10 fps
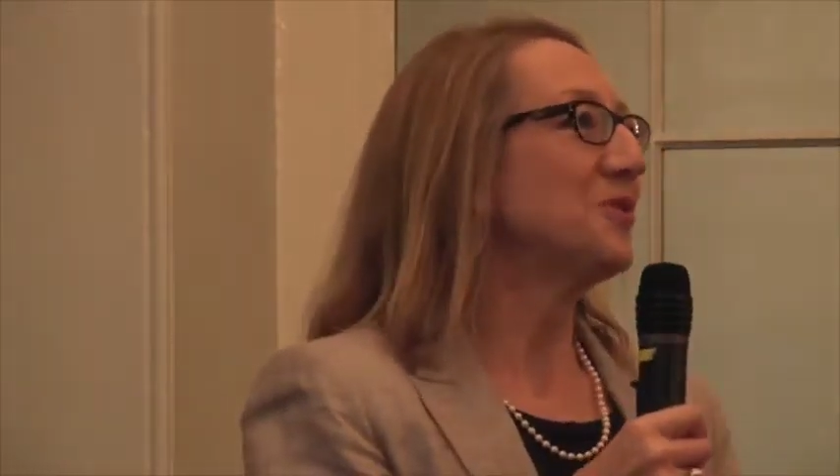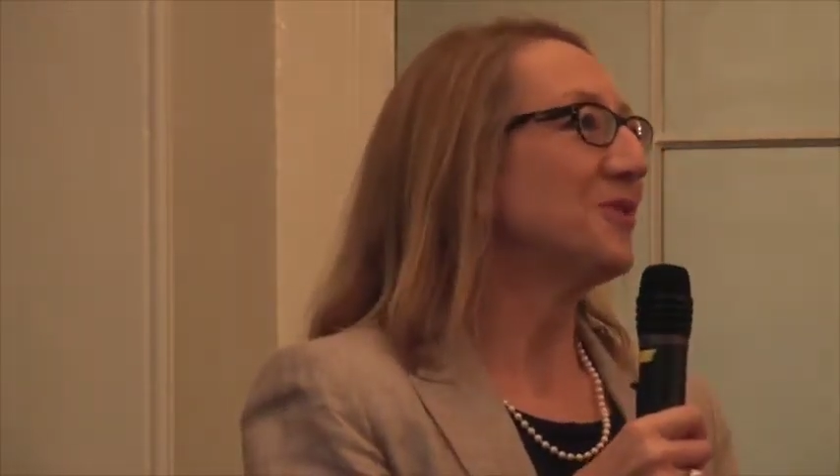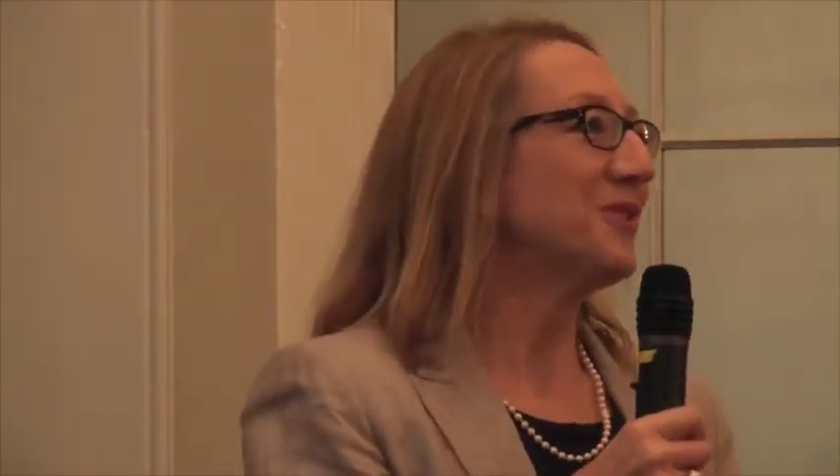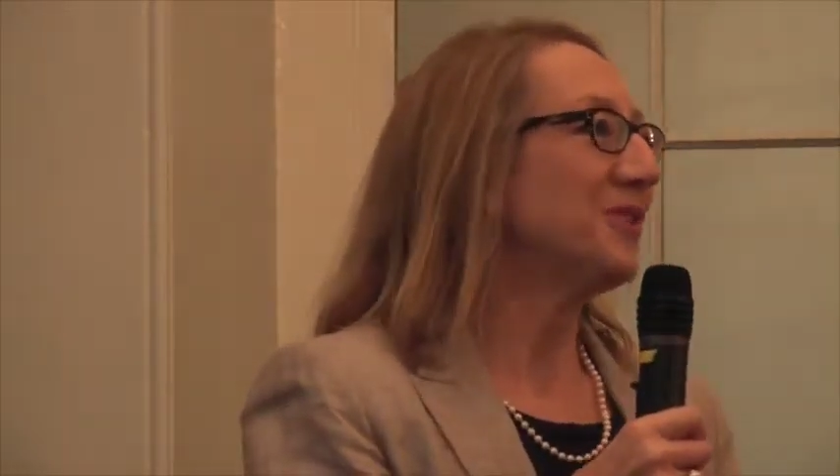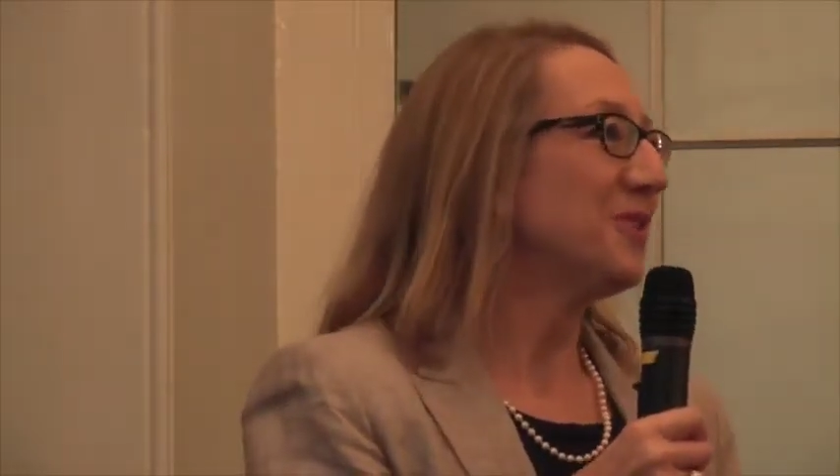
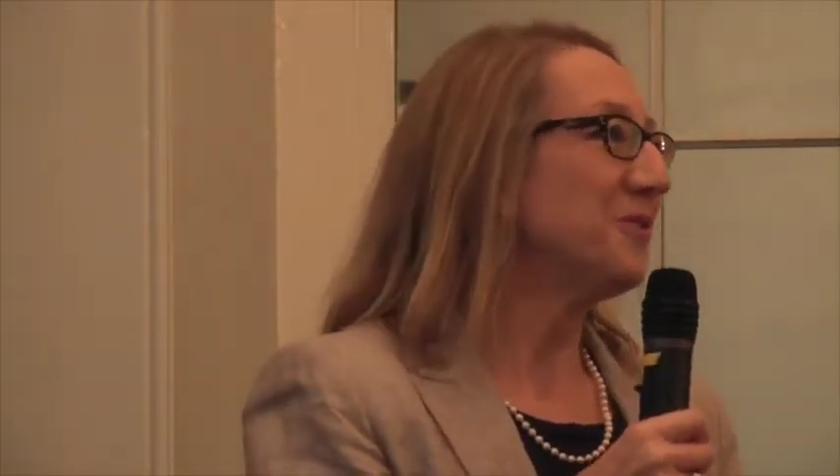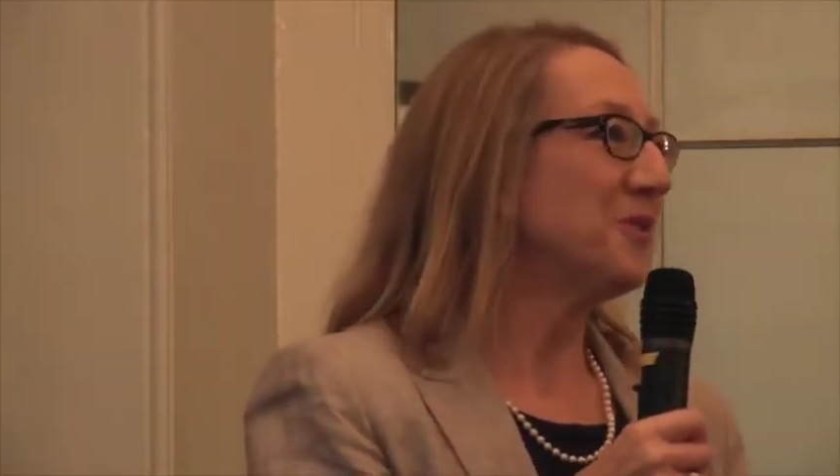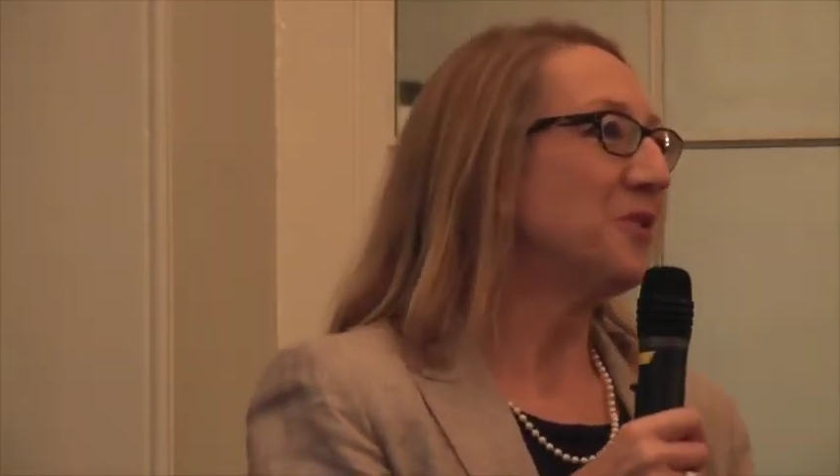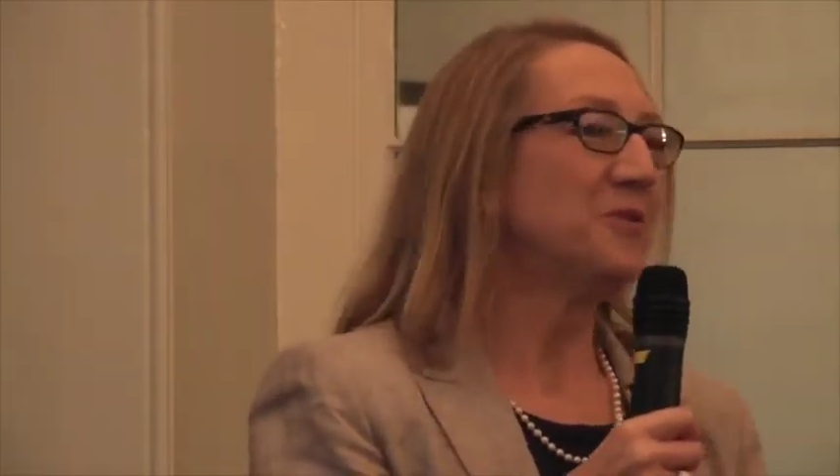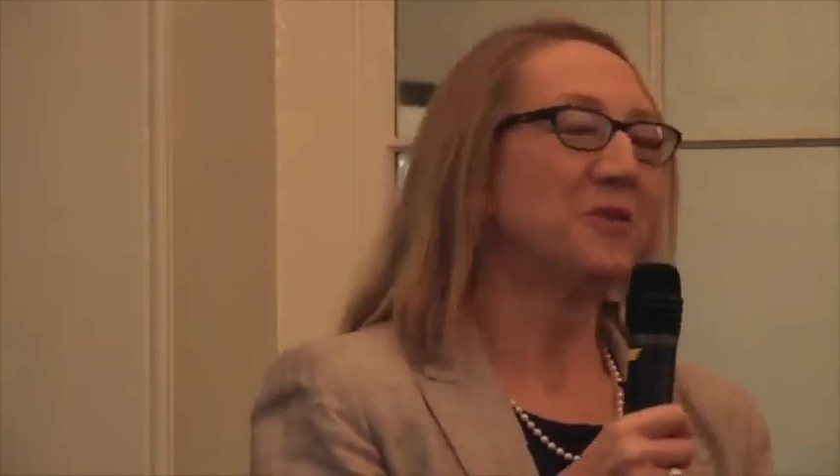
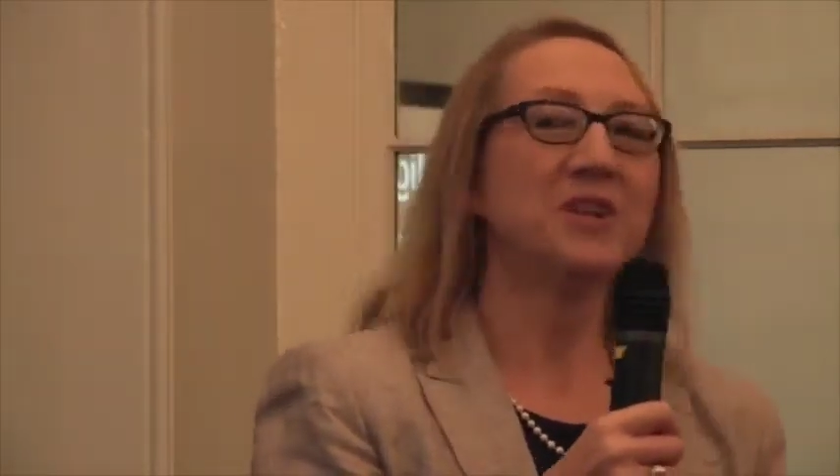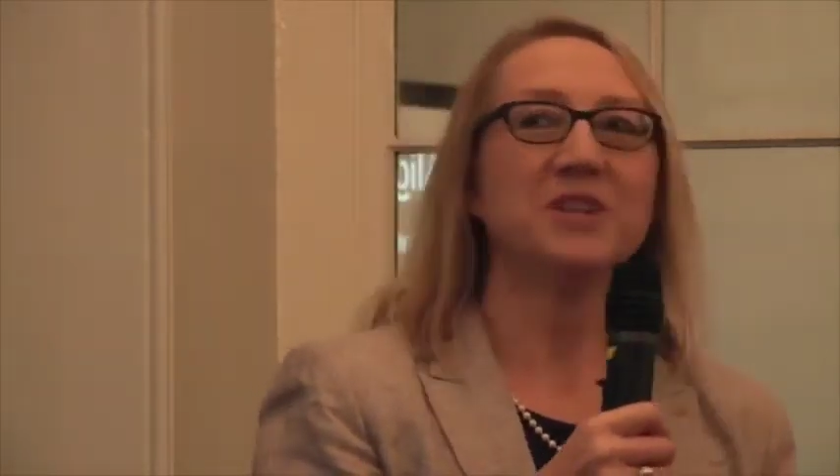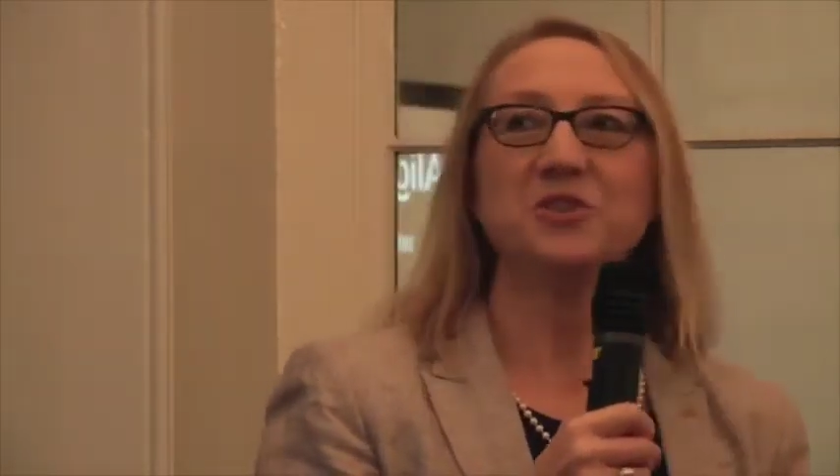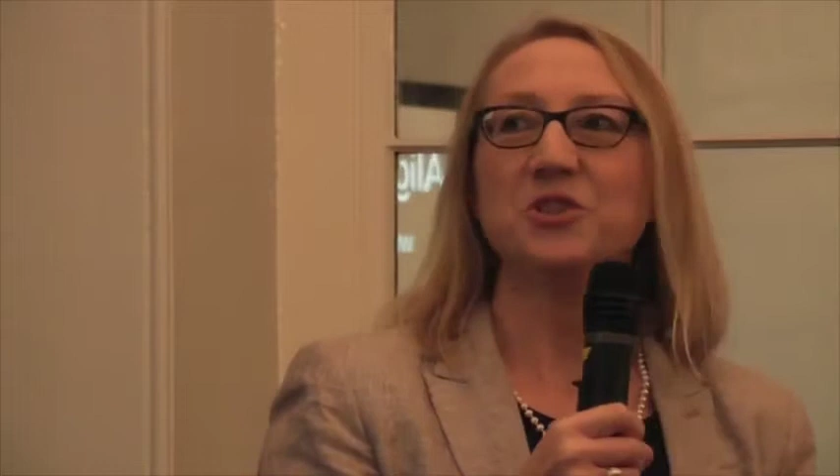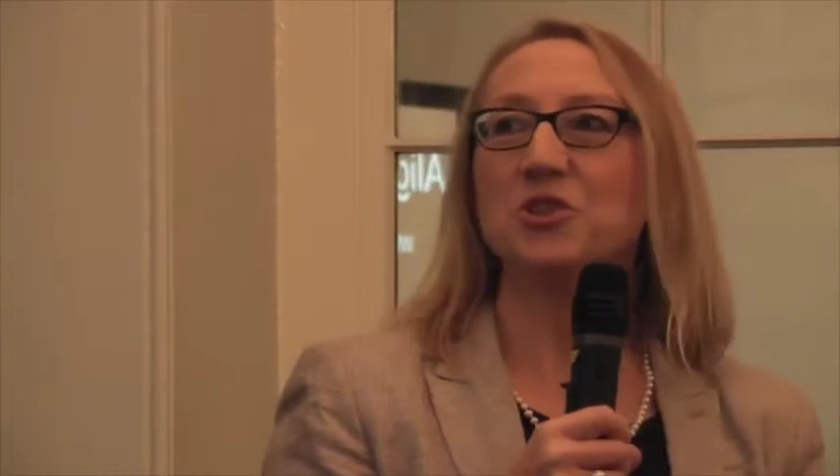of an
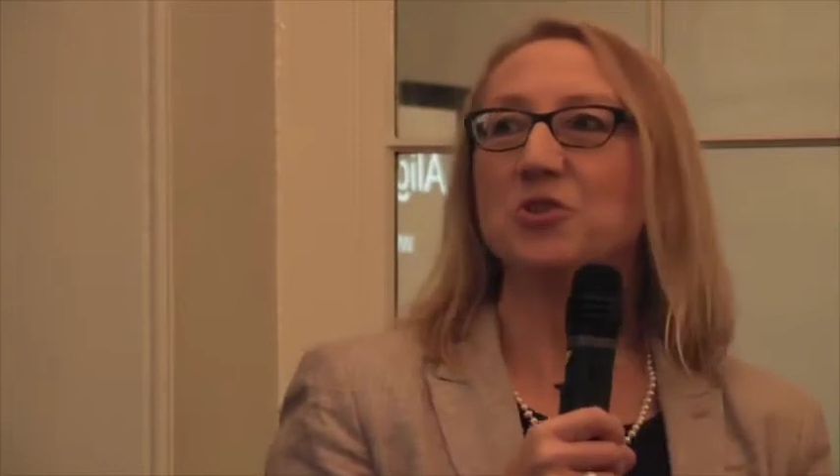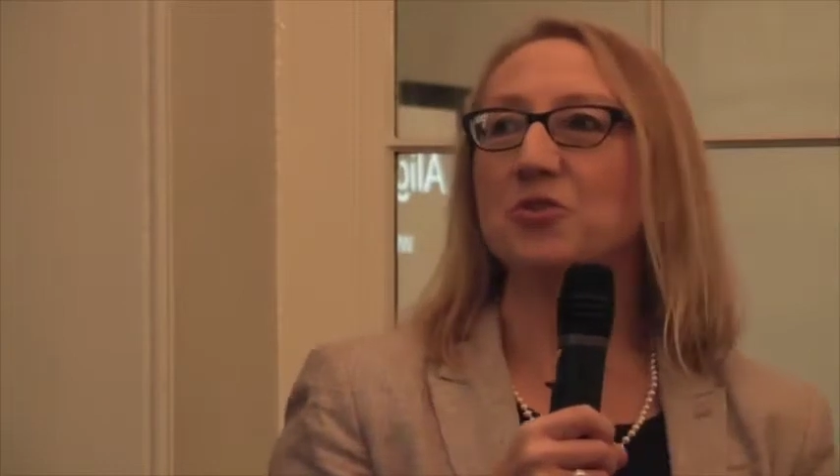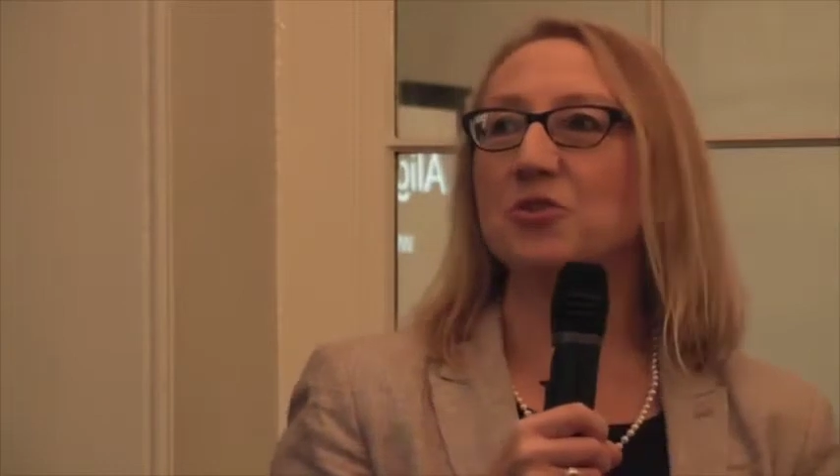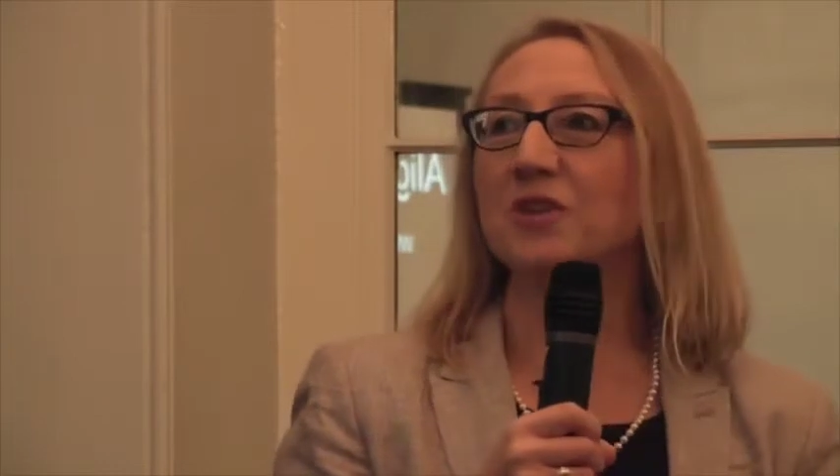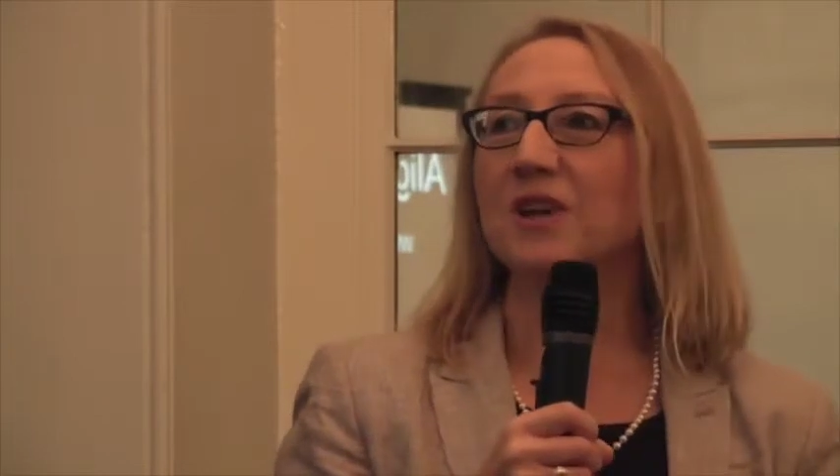
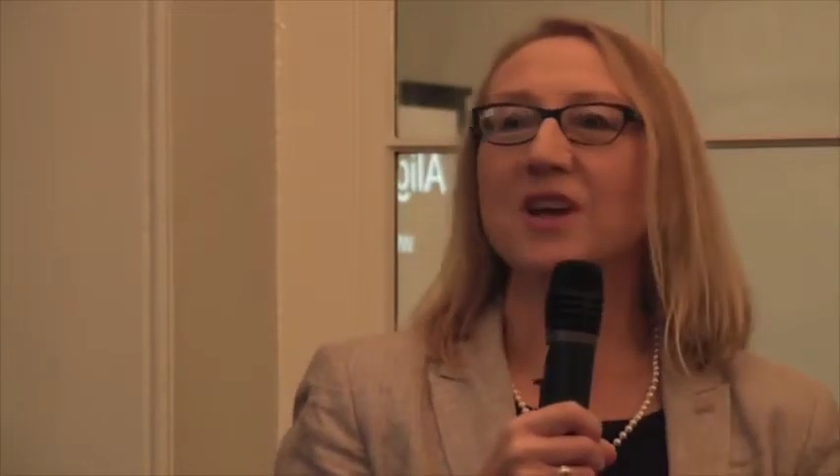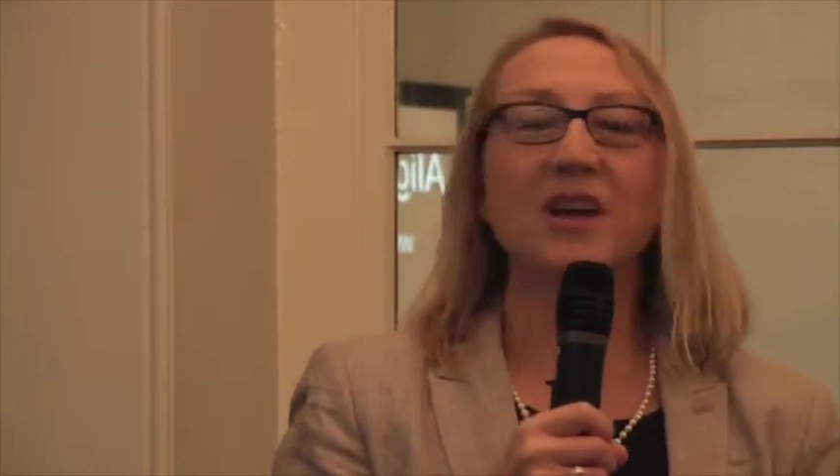institution.